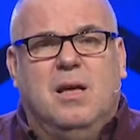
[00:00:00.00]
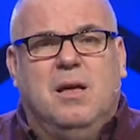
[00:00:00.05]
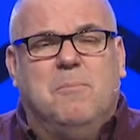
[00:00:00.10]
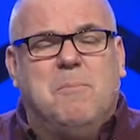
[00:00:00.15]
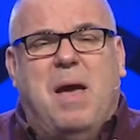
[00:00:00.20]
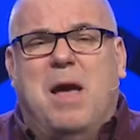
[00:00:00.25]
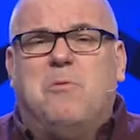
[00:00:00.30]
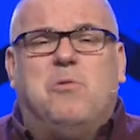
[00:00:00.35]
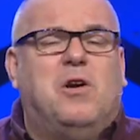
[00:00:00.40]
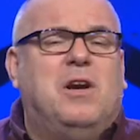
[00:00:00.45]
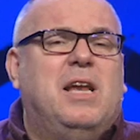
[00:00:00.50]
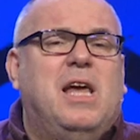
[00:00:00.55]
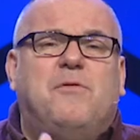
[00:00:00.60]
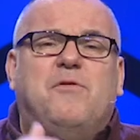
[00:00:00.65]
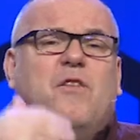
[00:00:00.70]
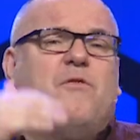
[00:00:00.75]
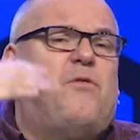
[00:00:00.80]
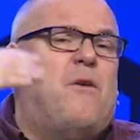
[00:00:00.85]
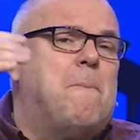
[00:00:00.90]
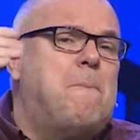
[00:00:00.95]
Man, we're
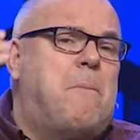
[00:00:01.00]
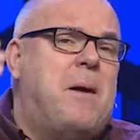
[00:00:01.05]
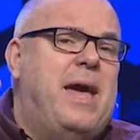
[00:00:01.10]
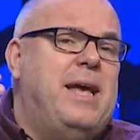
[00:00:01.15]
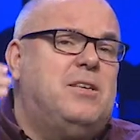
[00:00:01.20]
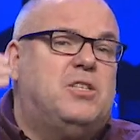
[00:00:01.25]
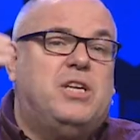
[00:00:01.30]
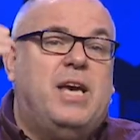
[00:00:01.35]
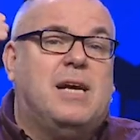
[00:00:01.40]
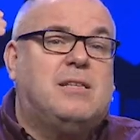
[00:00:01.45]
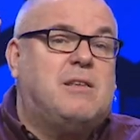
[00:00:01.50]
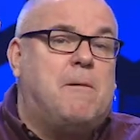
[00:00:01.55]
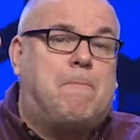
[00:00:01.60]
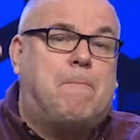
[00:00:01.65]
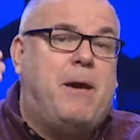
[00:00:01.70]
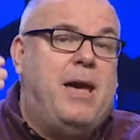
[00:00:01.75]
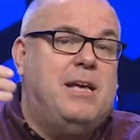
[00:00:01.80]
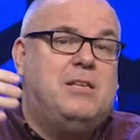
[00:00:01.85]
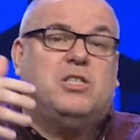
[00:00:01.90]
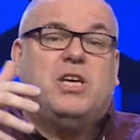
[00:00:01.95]
living from paycheck to
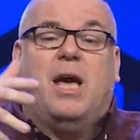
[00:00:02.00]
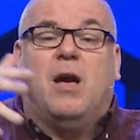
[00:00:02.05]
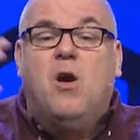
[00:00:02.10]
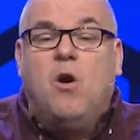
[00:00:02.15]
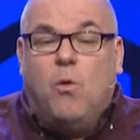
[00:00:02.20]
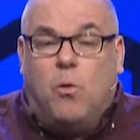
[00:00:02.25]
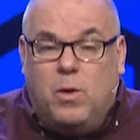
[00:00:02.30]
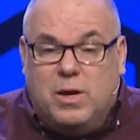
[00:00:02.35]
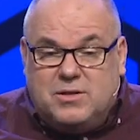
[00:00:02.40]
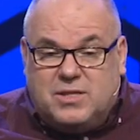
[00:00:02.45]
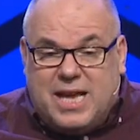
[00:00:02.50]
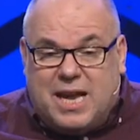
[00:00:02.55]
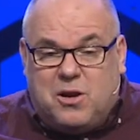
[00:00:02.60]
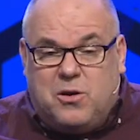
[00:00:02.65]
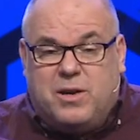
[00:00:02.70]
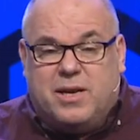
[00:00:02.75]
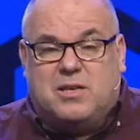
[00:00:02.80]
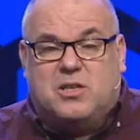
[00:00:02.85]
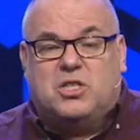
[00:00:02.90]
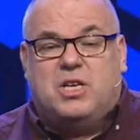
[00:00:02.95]
paycheck. When's that
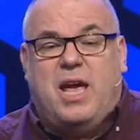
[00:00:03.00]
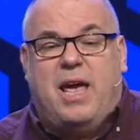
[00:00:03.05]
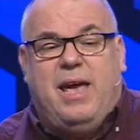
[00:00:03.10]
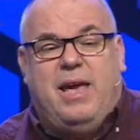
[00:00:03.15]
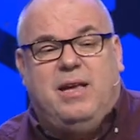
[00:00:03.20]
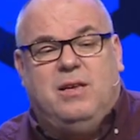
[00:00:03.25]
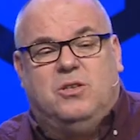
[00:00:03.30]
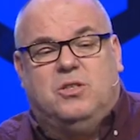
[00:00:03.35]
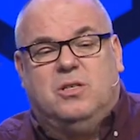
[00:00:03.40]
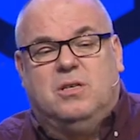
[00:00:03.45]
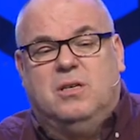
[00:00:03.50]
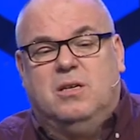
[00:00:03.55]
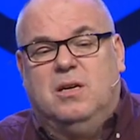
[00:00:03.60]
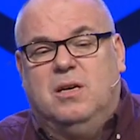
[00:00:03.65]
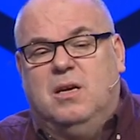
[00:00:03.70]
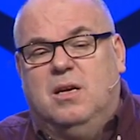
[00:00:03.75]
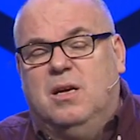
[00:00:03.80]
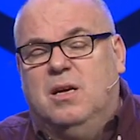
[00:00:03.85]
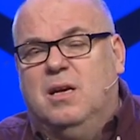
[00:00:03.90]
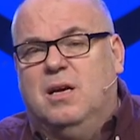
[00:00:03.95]
going to change?
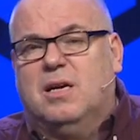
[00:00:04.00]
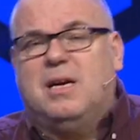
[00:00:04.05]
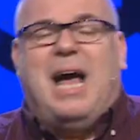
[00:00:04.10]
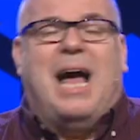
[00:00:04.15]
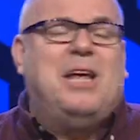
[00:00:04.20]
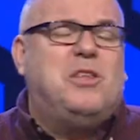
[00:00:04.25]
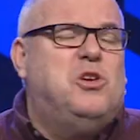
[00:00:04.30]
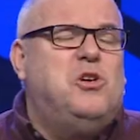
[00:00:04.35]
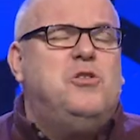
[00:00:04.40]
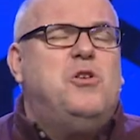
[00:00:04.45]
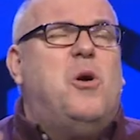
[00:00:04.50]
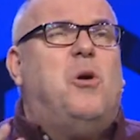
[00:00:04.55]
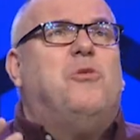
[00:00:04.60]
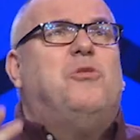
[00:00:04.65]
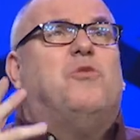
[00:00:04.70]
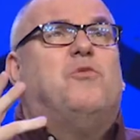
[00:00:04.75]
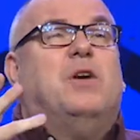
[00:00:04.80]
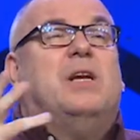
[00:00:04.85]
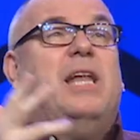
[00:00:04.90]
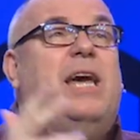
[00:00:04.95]
God, you know
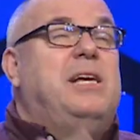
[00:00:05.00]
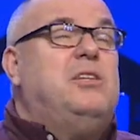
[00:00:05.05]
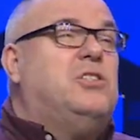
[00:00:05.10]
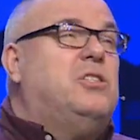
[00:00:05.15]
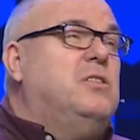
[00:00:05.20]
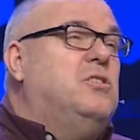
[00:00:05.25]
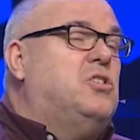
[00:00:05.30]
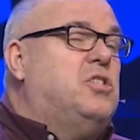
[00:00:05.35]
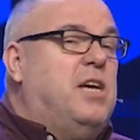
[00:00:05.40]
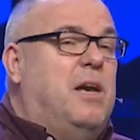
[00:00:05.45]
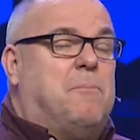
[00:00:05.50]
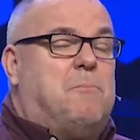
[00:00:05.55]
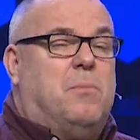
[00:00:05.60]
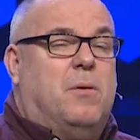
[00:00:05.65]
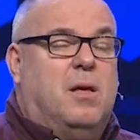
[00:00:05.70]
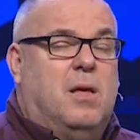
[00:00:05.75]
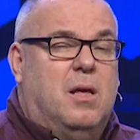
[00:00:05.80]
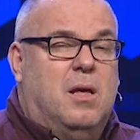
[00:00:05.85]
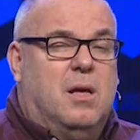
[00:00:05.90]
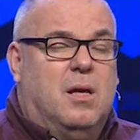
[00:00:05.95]
the relationship
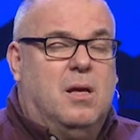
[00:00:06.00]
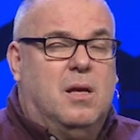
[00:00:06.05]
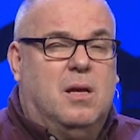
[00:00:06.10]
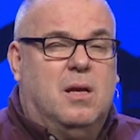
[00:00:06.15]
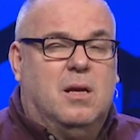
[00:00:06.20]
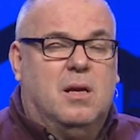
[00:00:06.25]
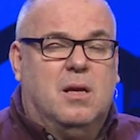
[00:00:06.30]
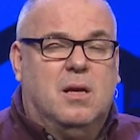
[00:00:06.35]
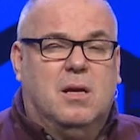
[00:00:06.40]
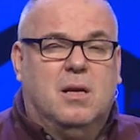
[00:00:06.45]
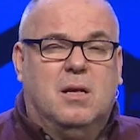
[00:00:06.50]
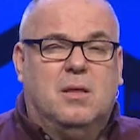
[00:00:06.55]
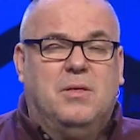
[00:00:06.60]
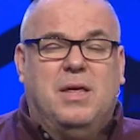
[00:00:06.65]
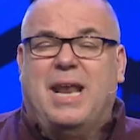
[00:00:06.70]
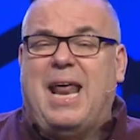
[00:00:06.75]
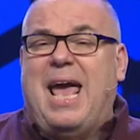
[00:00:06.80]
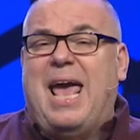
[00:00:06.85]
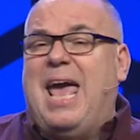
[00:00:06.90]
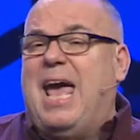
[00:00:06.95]

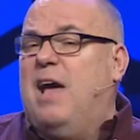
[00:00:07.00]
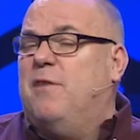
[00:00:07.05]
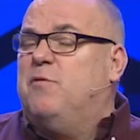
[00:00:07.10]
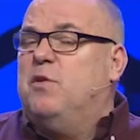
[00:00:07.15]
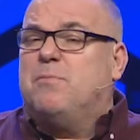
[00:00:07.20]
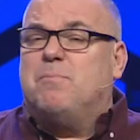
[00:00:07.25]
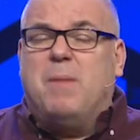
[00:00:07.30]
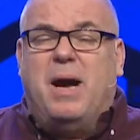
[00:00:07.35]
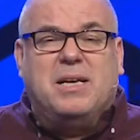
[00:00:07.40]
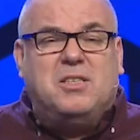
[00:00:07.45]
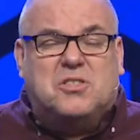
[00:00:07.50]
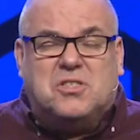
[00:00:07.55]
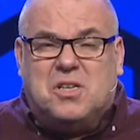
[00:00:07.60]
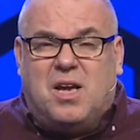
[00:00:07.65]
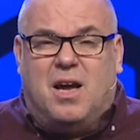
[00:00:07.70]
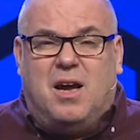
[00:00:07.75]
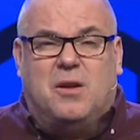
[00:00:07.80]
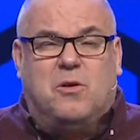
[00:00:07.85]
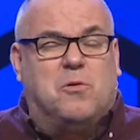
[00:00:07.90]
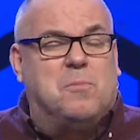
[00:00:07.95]
that I have with my
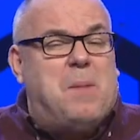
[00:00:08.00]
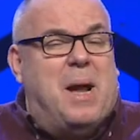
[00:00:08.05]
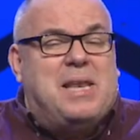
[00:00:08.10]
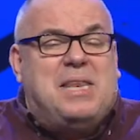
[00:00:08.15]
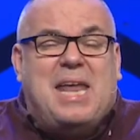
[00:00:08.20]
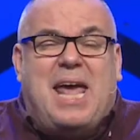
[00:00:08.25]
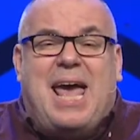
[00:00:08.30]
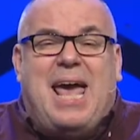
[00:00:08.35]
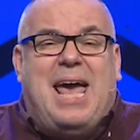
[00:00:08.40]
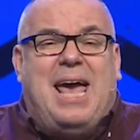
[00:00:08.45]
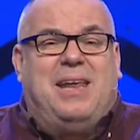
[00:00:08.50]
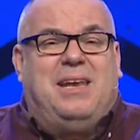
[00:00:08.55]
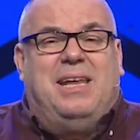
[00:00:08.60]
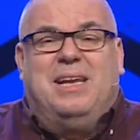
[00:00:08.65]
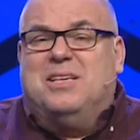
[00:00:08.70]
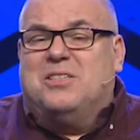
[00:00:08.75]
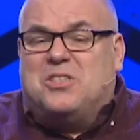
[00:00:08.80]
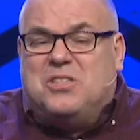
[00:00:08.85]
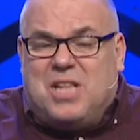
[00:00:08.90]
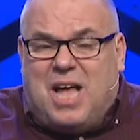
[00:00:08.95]
son or my dad,
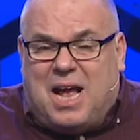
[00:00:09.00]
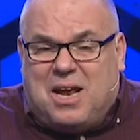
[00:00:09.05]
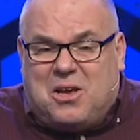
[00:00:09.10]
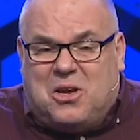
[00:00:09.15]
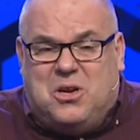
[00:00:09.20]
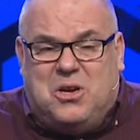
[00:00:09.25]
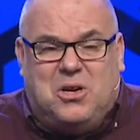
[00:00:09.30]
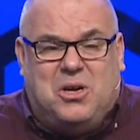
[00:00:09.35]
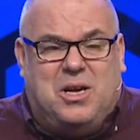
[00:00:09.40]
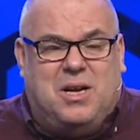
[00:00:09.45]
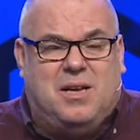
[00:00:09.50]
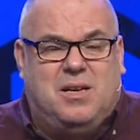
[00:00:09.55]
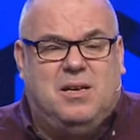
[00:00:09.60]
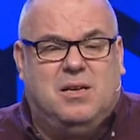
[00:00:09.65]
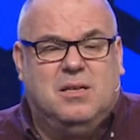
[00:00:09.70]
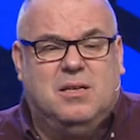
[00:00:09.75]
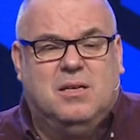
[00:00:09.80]
and it's not good.